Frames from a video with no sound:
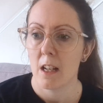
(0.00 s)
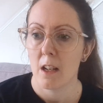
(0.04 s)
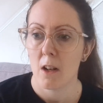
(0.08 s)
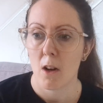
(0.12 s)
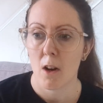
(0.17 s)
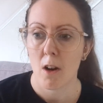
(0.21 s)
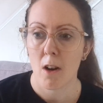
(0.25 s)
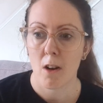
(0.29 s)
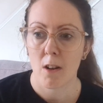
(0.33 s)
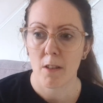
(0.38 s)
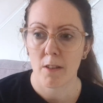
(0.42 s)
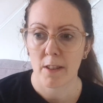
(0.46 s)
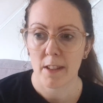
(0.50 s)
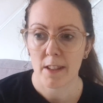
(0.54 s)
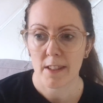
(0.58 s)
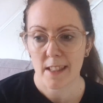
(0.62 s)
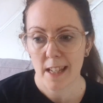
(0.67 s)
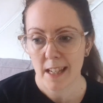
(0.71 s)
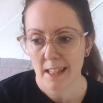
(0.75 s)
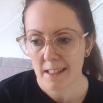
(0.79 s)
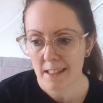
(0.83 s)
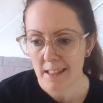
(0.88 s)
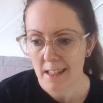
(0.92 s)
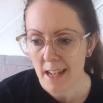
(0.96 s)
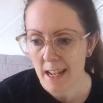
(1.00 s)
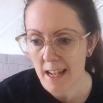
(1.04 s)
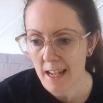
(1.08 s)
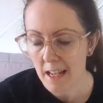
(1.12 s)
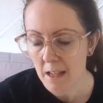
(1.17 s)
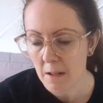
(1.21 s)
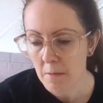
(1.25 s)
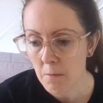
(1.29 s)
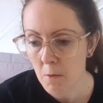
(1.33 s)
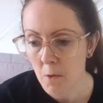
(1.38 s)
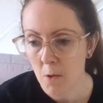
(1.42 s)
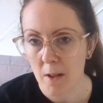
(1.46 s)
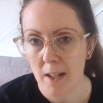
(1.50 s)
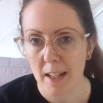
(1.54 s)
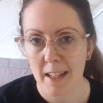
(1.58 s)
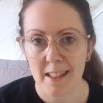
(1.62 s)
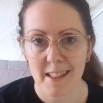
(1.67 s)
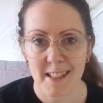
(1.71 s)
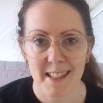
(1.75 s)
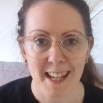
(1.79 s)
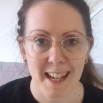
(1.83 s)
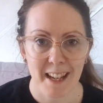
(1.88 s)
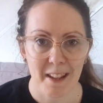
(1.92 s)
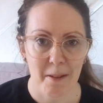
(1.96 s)
on the Saturday morning
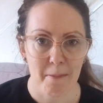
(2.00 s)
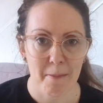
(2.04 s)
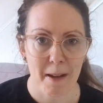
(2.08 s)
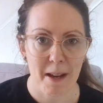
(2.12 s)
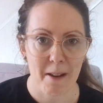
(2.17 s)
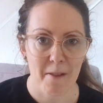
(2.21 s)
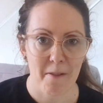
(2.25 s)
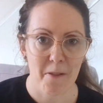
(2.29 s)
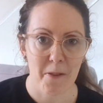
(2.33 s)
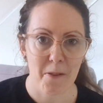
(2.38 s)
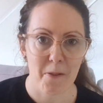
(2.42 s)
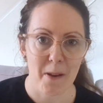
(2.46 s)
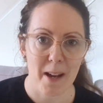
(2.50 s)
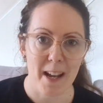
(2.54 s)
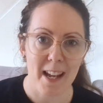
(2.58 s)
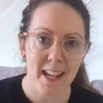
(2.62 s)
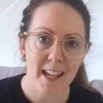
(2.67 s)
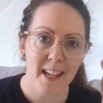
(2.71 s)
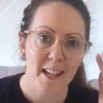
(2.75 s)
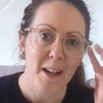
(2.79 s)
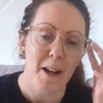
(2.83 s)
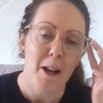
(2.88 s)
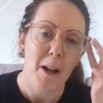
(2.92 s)
to get them out of the way,